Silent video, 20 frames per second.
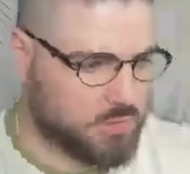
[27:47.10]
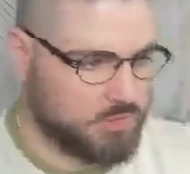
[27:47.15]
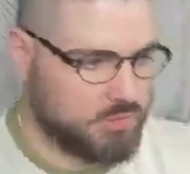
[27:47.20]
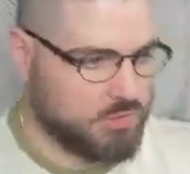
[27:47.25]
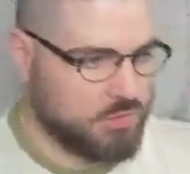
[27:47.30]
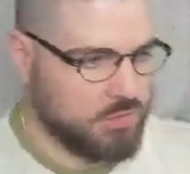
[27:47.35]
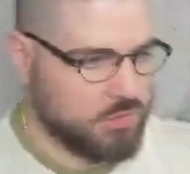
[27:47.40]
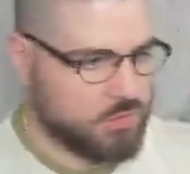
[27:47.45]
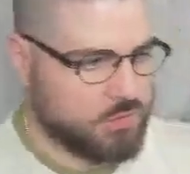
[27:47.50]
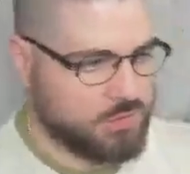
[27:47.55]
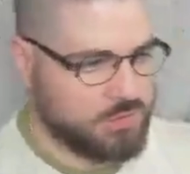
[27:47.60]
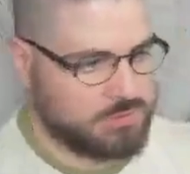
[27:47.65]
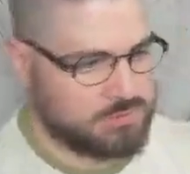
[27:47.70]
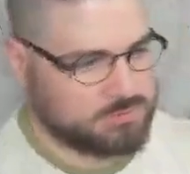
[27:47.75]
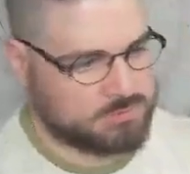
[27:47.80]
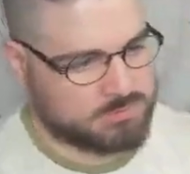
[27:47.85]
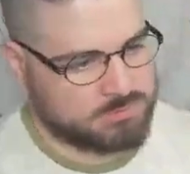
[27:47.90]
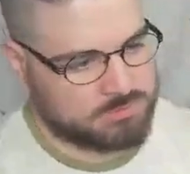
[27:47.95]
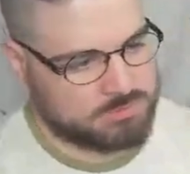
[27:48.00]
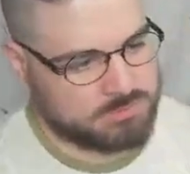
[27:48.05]
2.
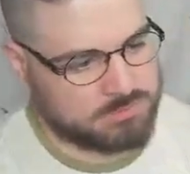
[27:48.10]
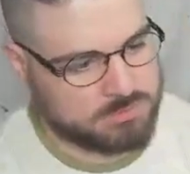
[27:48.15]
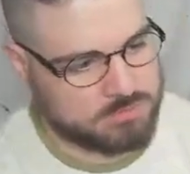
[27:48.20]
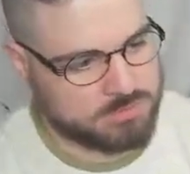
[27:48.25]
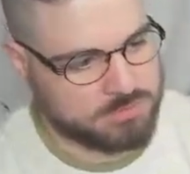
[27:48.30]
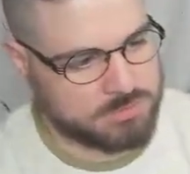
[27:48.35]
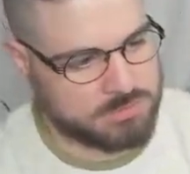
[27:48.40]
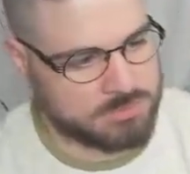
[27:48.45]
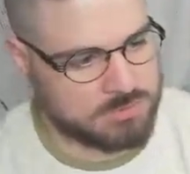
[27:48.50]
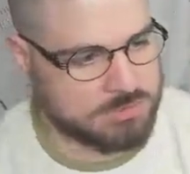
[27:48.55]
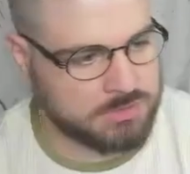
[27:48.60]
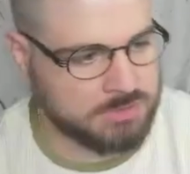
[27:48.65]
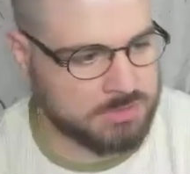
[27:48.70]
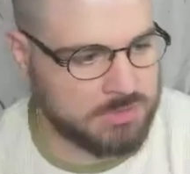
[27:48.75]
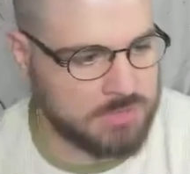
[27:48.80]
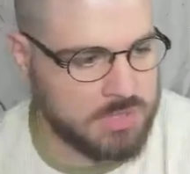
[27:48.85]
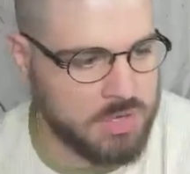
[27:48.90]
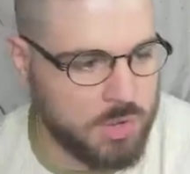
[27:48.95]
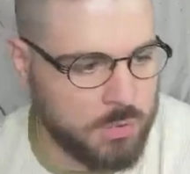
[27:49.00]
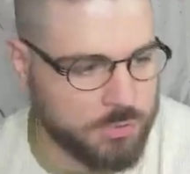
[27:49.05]

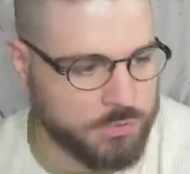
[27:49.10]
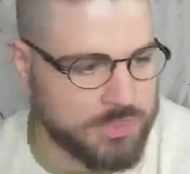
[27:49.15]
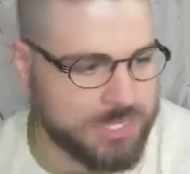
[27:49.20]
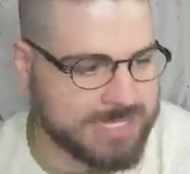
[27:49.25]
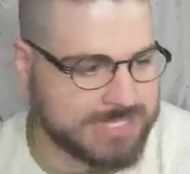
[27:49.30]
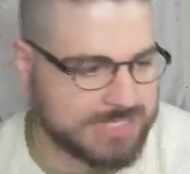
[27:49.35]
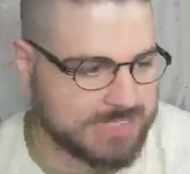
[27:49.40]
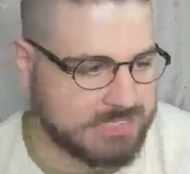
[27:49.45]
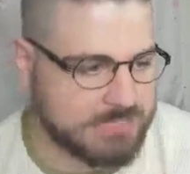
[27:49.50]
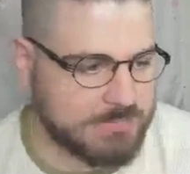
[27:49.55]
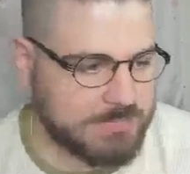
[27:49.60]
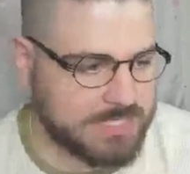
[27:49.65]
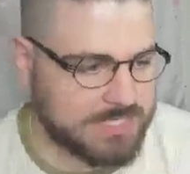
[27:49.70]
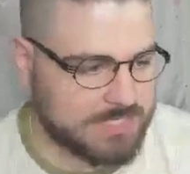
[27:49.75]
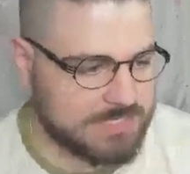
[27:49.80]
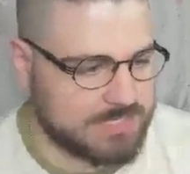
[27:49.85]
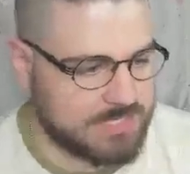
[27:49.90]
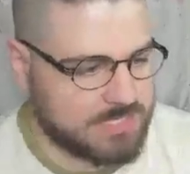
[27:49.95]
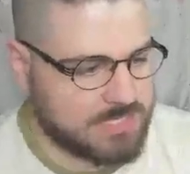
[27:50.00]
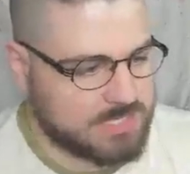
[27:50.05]
No thanks to
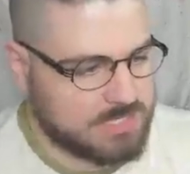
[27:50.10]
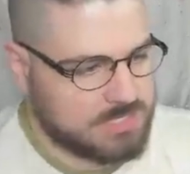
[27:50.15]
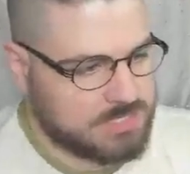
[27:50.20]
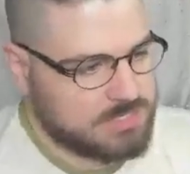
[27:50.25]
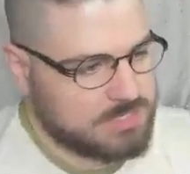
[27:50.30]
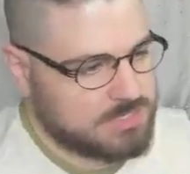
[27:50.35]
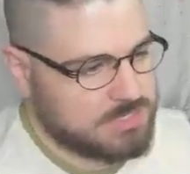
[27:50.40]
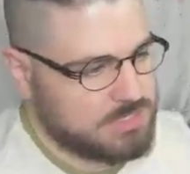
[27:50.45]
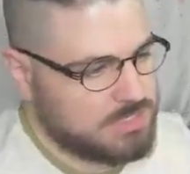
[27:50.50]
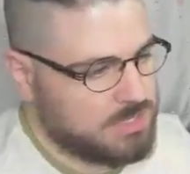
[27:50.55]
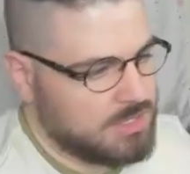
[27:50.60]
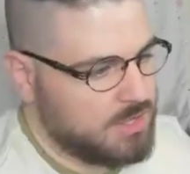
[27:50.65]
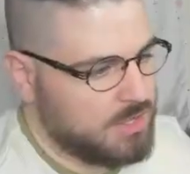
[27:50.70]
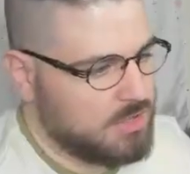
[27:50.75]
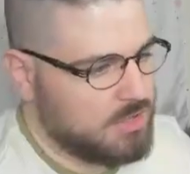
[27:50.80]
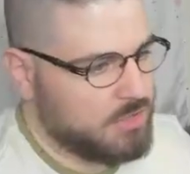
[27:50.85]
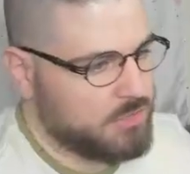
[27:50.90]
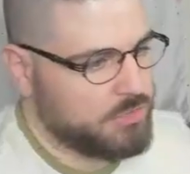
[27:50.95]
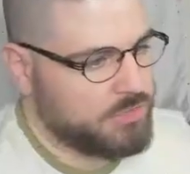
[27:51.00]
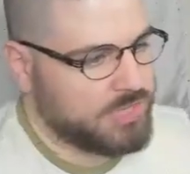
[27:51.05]
Misty.
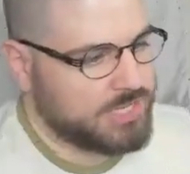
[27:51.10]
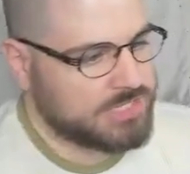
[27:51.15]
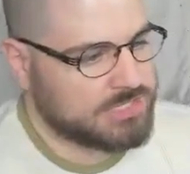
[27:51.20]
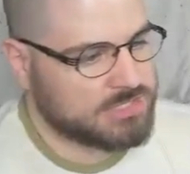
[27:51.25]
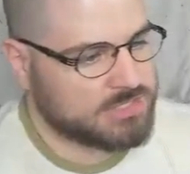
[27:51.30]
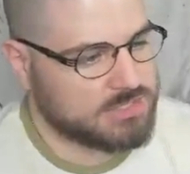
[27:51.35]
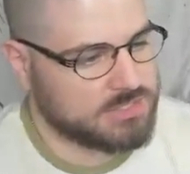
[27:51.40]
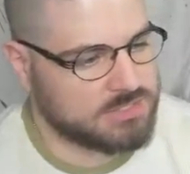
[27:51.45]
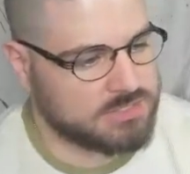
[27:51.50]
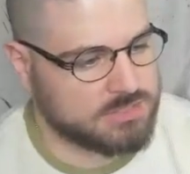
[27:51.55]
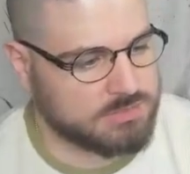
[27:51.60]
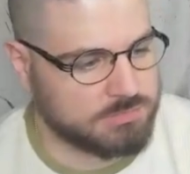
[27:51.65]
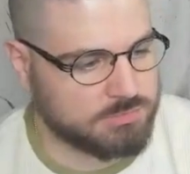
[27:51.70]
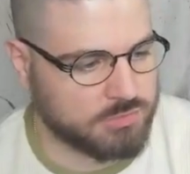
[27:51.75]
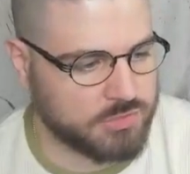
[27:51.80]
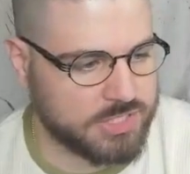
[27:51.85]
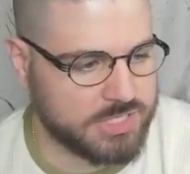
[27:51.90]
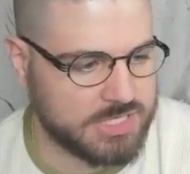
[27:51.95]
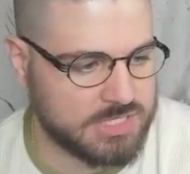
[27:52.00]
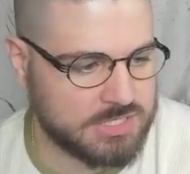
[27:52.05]
All thanks to
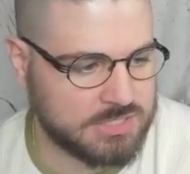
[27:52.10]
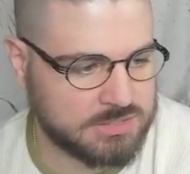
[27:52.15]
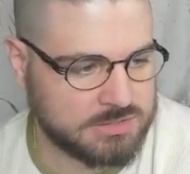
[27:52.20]
Sabrina.